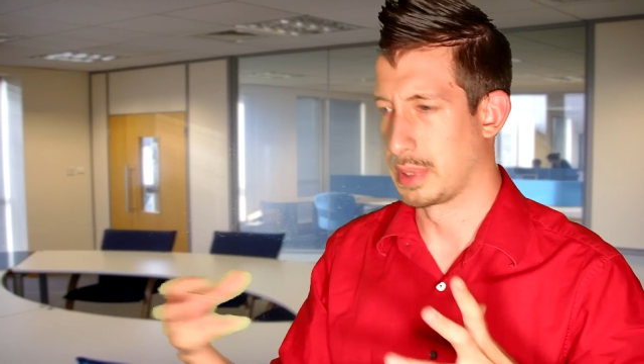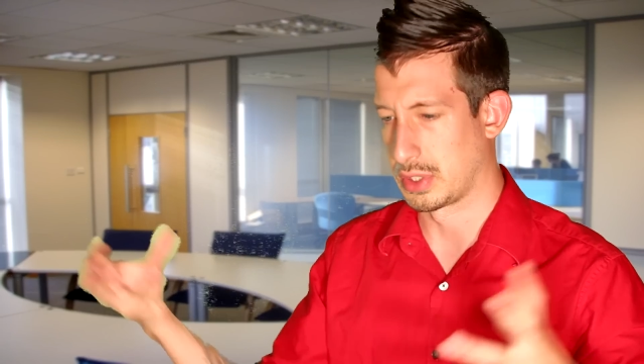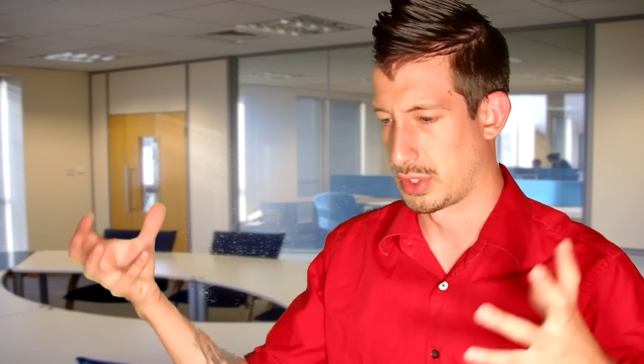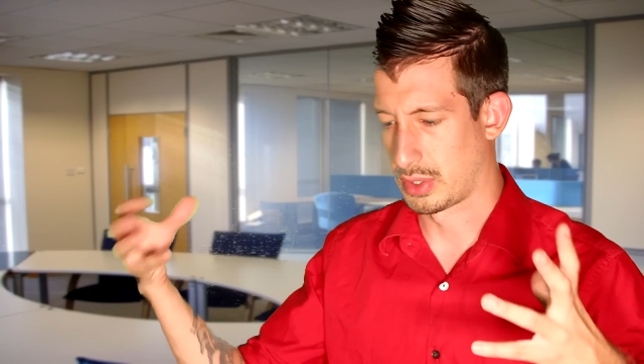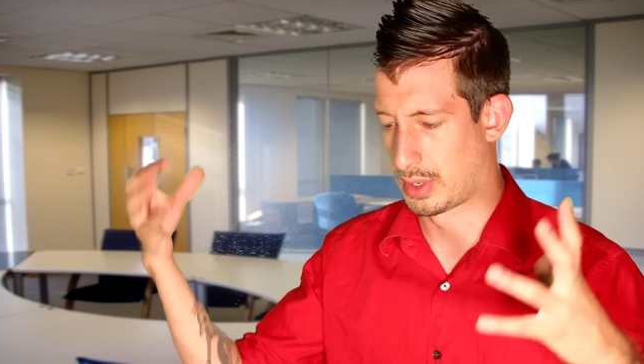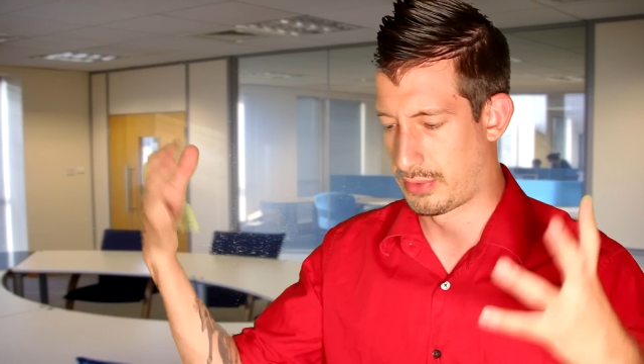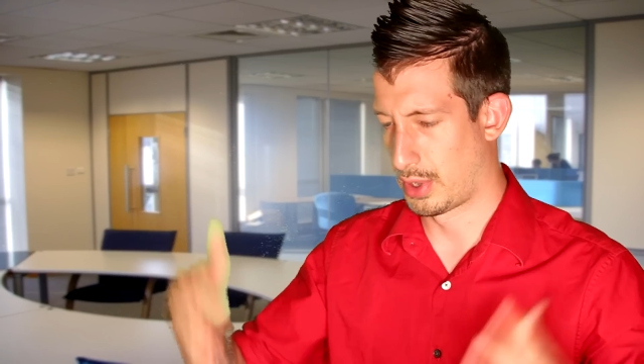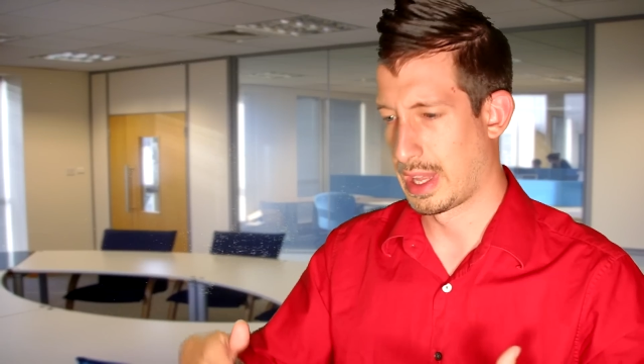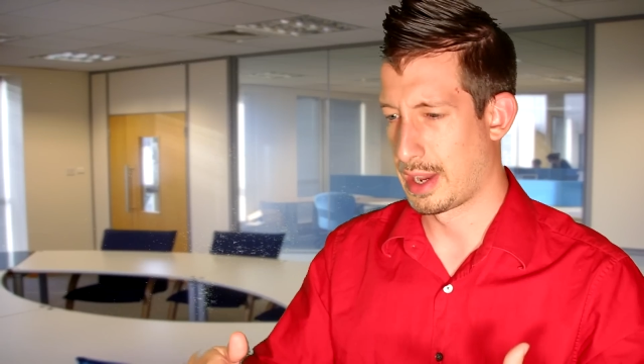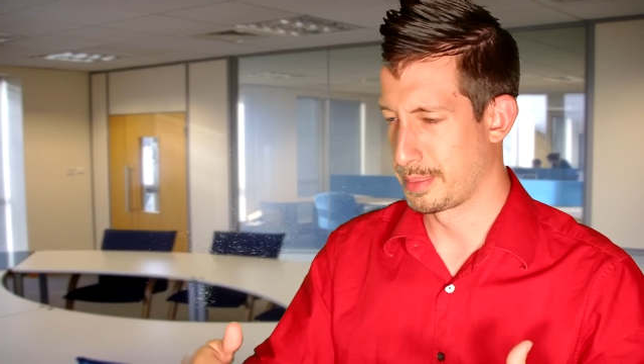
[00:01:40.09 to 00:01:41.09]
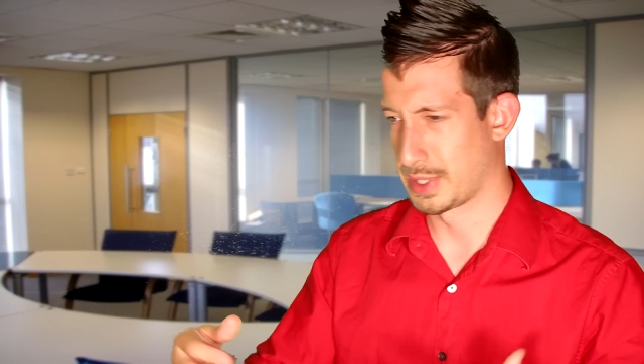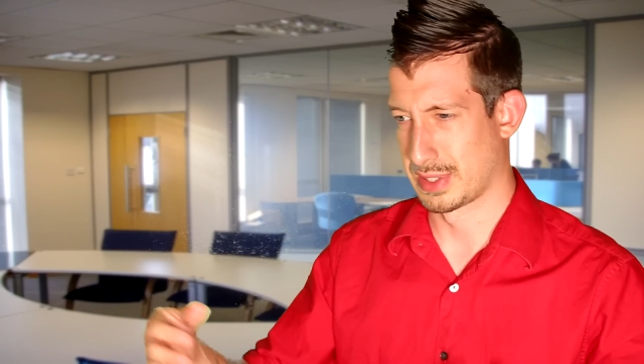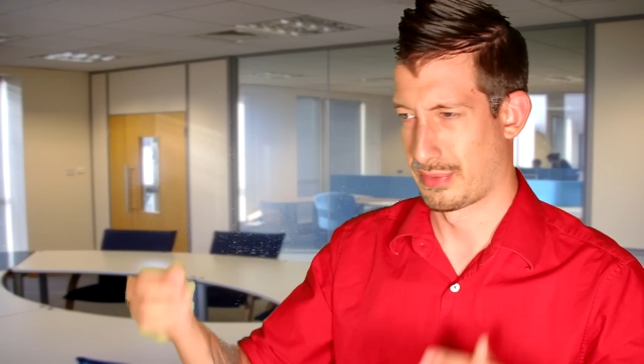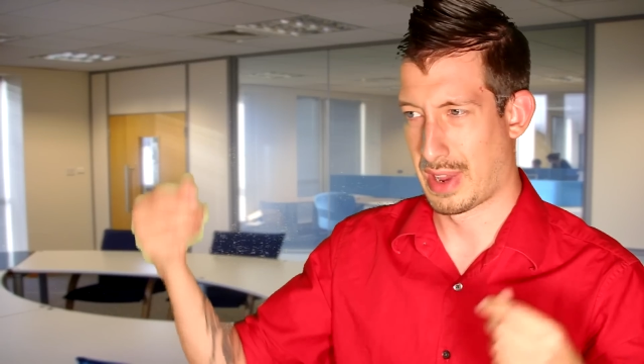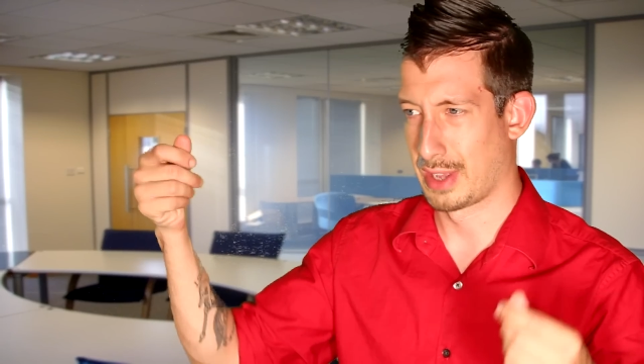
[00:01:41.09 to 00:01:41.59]
because they're gonna fall out
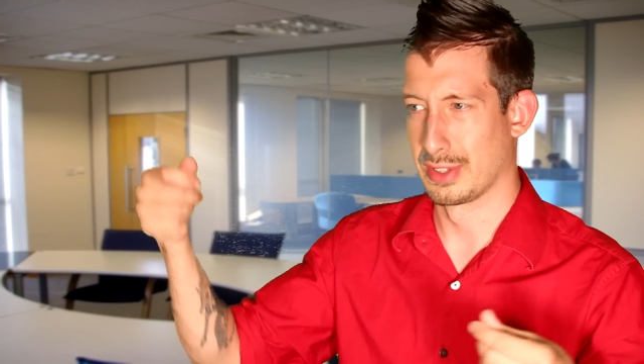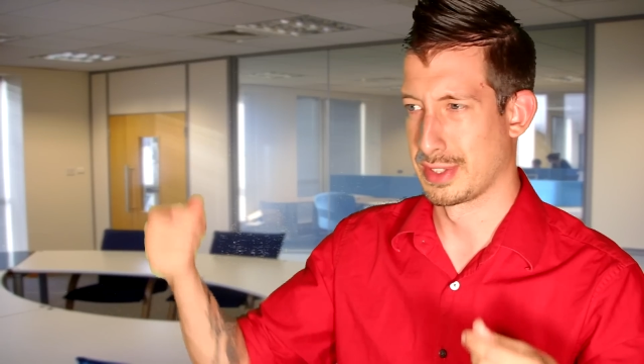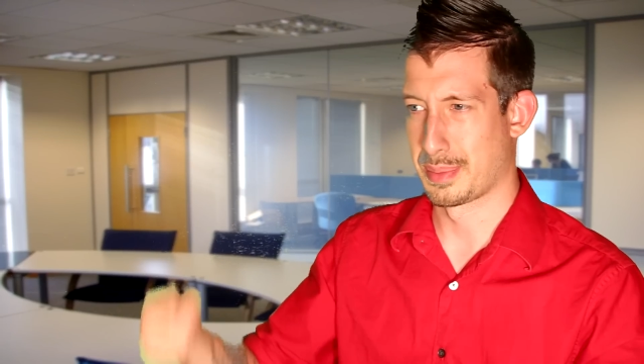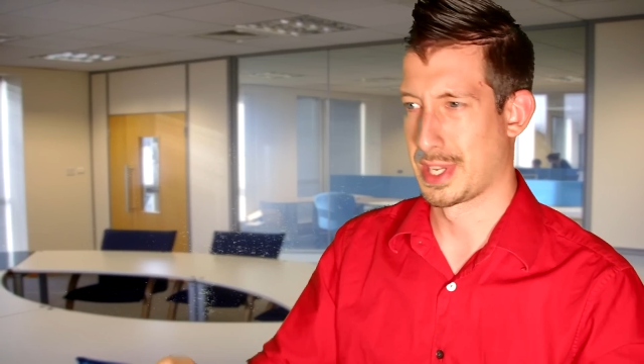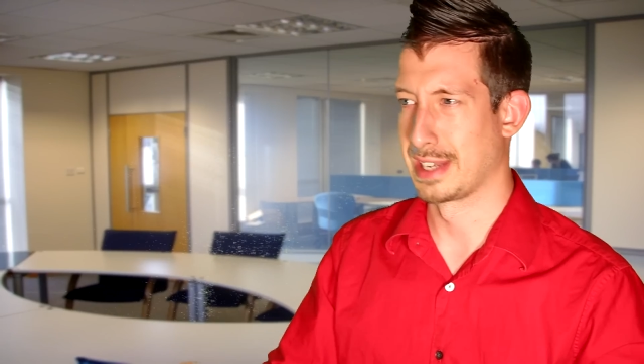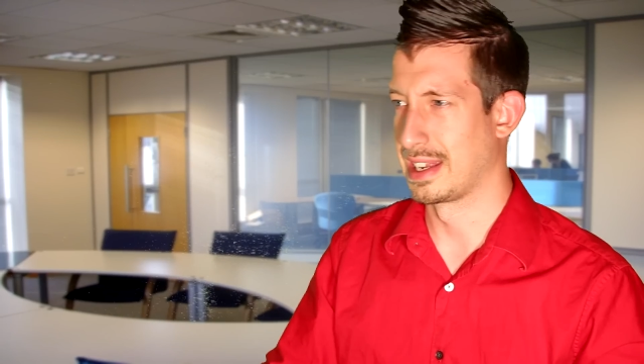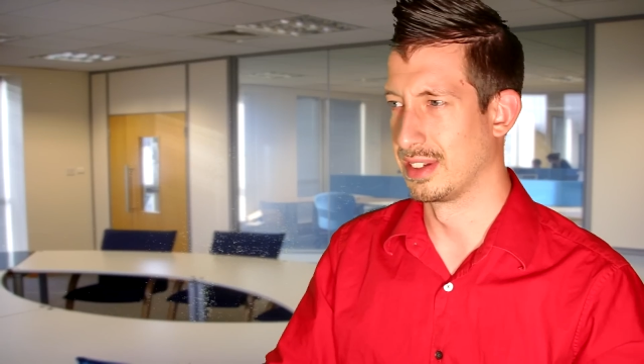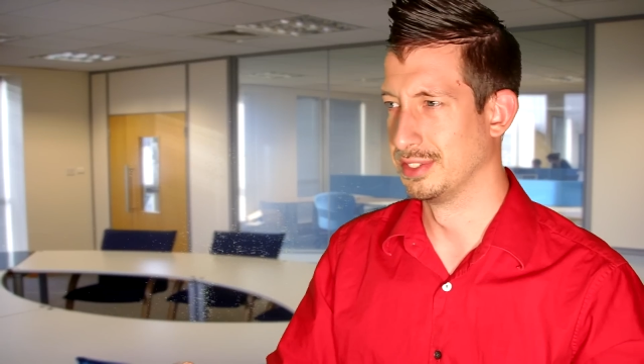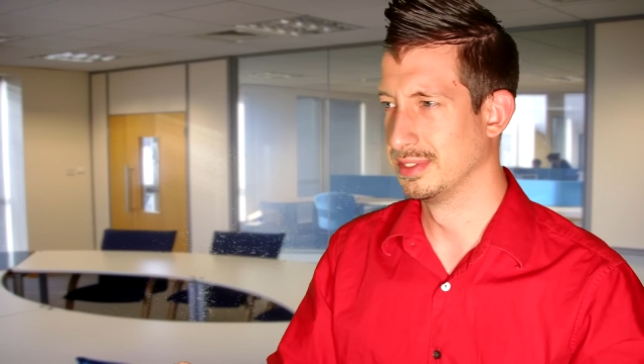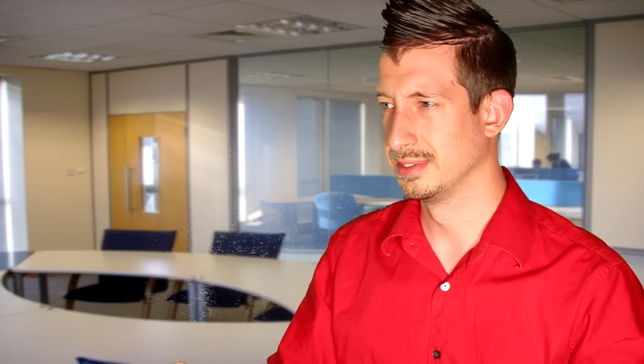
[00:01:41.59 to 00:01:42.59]
because the file is upside down.